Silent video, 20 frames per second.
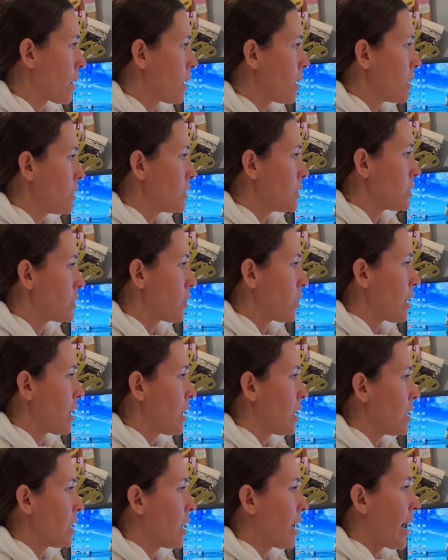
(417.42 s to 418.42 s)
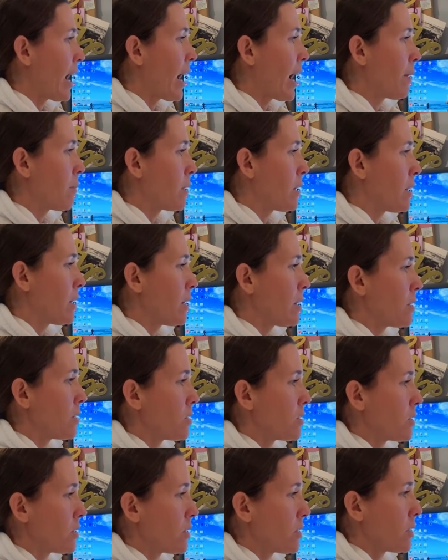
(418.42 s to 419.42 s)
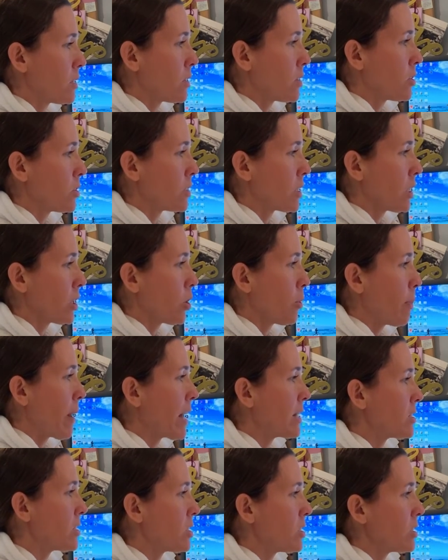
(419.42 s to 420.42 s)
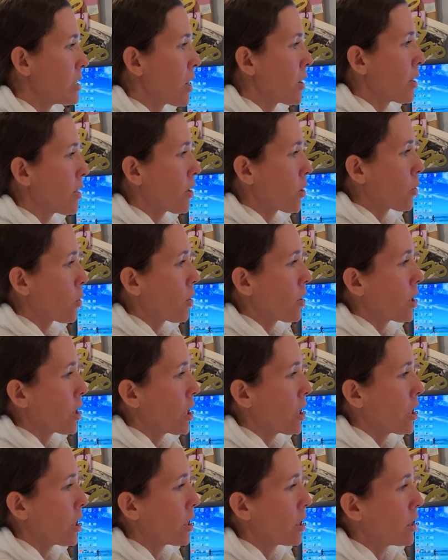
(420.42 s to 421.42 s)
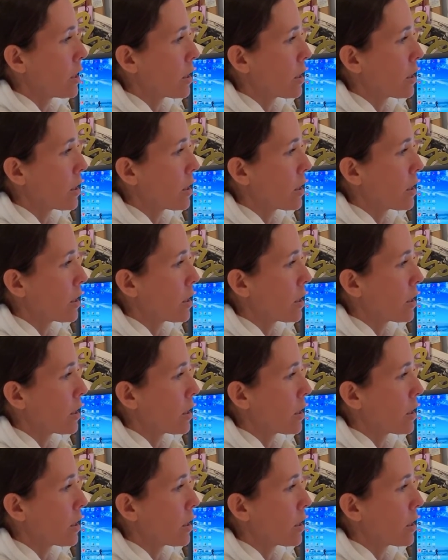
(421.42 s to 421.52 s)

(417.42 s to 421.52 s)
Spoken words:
So then there's a little pencil down in the corner.